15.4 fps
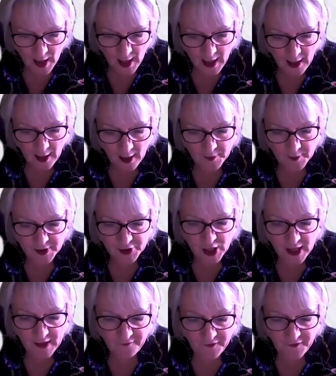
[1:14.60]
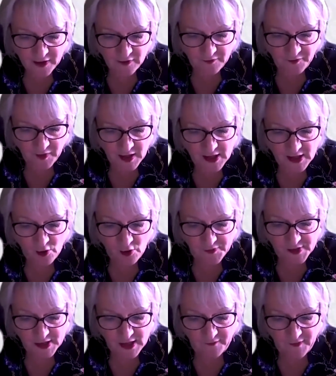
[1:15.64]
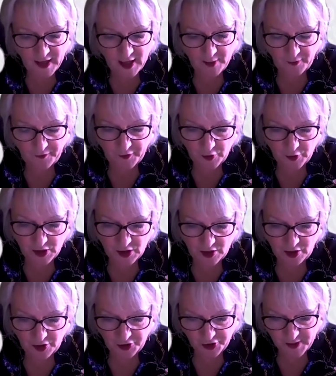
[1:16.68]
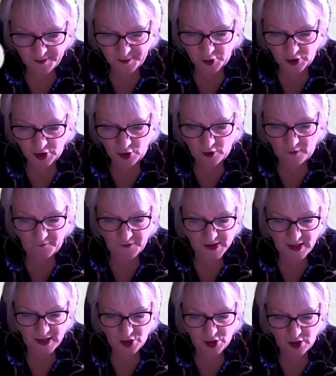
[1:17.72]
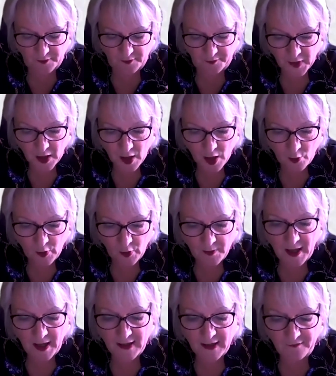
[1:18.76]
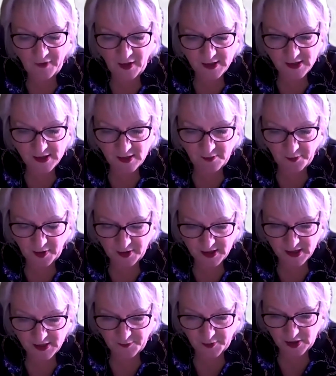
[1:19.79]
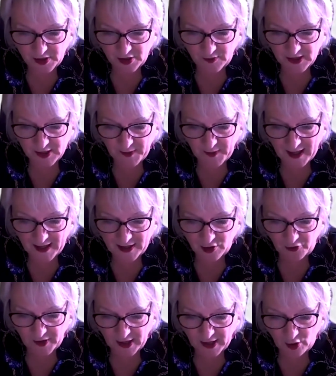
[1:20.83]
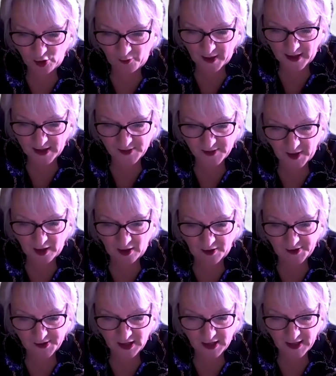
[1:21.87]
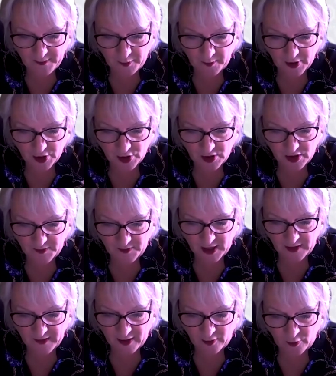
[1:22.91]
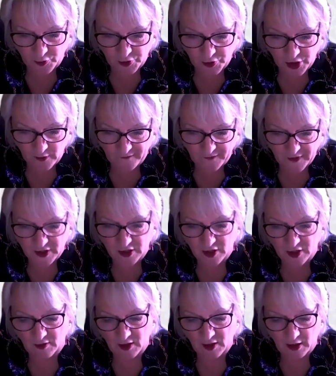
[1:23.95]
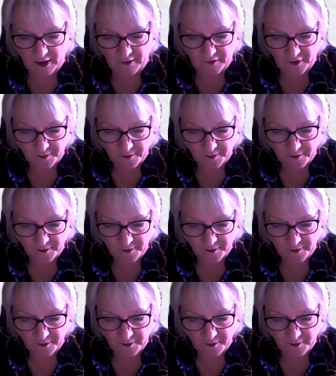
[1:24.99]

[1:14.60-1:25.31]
The chat field is obviously available for you to contribute to conversation. We may invite some participants to expand on their comments by asking their permission to make their audio and video live.